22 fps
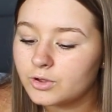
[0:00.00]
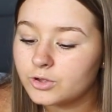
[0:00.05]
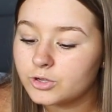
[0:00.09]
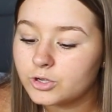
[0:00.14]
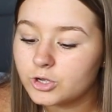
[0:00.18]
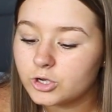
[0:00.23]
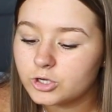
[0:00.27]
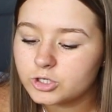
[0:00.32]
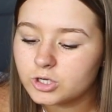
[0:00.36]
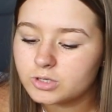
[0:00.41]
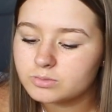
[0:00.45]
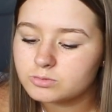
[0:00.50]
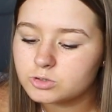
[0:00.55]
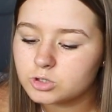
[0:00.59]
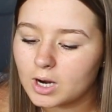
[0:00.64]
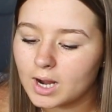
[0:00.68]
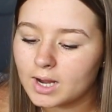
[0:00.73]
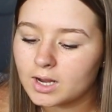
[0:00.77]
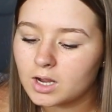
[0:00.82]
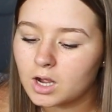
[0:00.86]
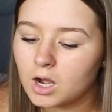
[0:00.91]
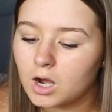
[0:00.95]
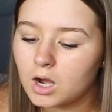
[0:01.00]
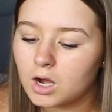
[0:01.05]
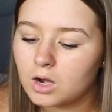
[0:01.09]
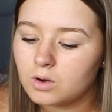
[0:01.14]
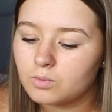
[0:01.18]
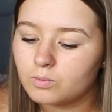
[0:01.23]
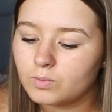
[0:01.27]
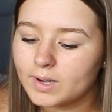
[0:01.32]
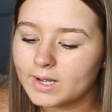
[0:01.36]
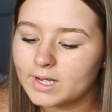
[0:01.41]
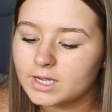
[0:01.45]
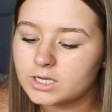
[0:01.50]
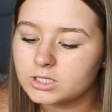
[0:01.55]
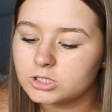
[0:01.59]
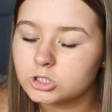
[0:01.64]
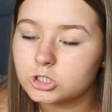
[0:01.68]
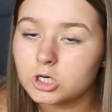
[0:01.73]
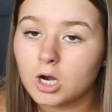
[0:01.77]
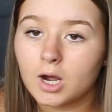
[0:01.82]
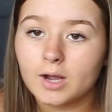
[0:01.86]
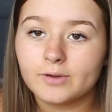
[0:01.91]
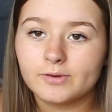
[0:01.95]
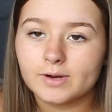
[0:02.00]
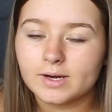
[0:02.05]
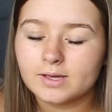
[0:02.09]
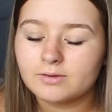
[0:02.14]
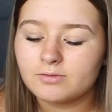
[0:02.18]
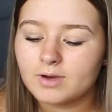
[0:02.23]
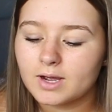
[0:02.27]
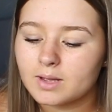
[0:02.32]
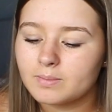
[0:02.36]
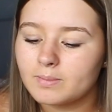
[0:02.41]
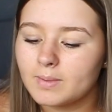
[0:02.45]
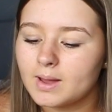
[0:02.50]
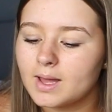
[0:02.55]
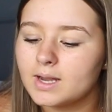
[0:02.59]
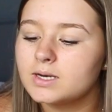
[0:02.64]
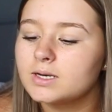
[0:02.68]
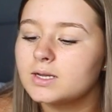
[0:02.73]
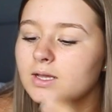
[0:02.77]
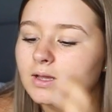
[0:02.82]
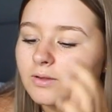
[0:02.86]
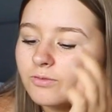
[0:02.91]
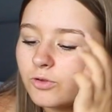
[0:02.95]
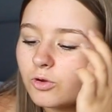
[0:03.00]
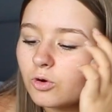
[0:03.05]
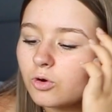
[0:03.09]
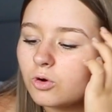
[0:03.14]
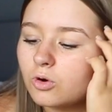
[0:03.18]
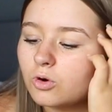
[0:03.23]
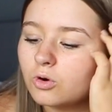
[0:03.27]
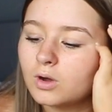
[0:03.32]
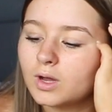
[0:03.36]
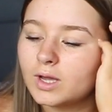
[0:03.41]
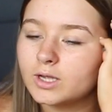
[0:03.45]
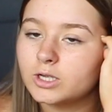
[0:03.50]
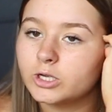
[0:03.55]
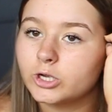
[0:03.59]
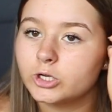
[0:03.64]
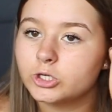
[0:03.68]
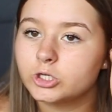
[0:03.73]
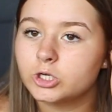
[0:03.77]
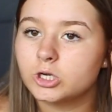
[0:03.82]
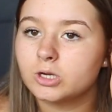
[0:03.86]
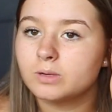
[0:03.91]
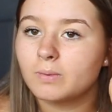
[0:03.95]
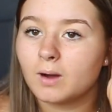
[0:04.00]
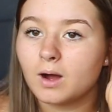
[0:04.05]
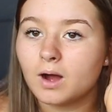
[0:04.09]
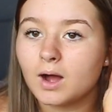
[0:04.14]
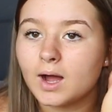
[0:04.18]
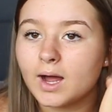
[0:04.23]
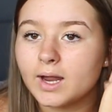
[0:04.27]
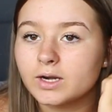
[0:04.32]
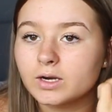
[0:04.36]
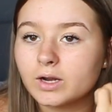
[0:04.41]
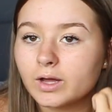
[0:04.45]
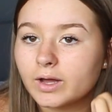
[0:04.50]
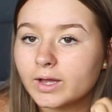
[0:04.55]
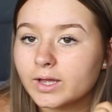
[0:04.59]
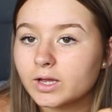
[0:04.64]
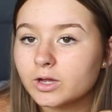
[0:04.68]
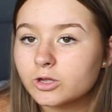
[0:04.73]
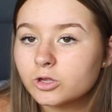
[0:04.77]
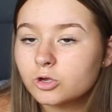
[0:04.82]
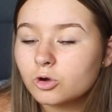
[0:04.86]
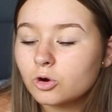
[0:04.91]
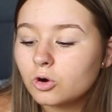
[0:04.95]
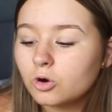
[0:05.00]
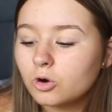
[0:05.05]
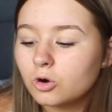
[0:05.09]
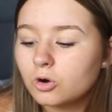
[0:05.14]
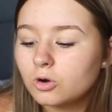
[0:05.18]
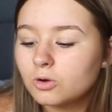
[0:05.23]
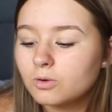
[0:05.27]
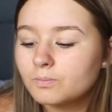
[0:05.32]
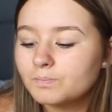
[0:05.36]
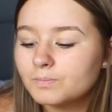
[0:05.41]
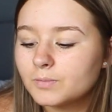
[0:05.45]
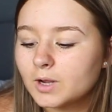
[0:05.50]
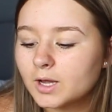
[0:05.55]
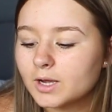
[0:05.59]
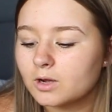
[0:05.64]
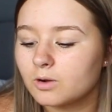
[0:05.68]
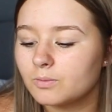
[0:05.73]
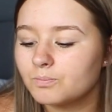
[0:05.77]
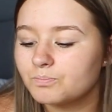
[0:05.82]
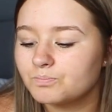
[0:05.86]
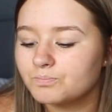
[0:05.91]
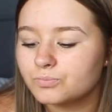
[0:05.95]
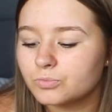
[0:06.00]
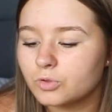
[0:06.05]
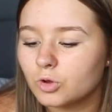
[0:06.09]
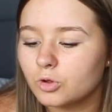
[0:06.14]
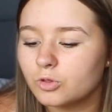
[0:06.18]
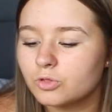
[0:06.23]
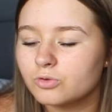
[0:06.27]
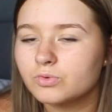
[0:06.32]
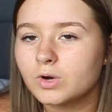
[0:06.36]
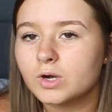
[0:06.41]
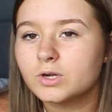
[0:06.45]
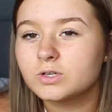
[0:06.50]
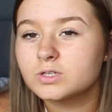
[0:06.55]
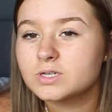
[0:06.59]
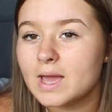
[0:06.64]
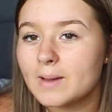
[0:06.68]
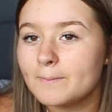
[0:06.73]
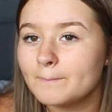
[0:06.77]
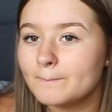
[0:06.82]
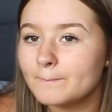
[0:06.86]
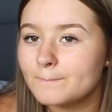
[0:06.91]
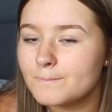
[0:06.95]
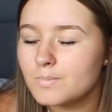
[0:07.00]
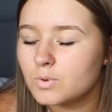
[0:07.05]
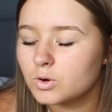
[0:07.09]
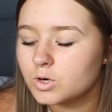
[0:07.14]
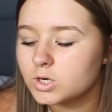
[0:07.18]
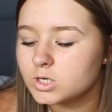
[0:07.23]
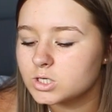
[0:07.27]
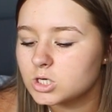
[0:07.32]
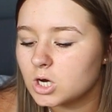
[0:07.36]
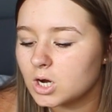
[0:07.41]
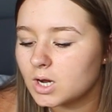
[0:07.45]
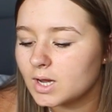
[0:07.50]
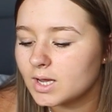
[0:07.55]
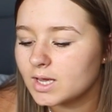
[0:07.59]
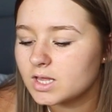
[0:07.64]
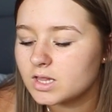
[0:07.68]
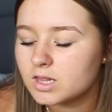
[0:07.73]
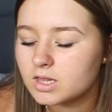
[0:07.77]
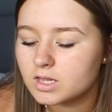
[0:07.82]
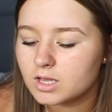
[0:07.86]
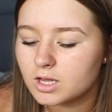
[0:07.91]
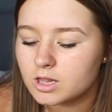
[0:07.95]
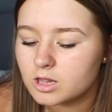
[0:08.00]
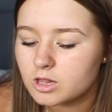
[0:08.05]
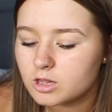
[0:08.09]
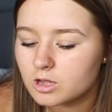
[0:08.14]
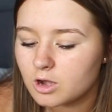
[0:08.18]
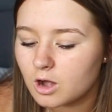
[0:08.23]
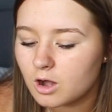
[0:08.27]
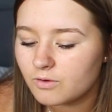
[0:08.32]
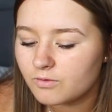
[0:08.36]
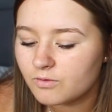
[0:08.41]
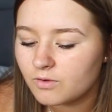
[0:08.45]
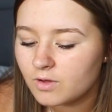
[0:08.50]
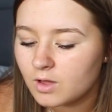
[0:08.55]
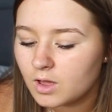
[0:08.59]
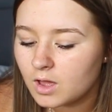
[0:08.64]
YouTube Tracker, which I really recommend if you're a YouTuber and like you're like on the road to get monetized and stuff,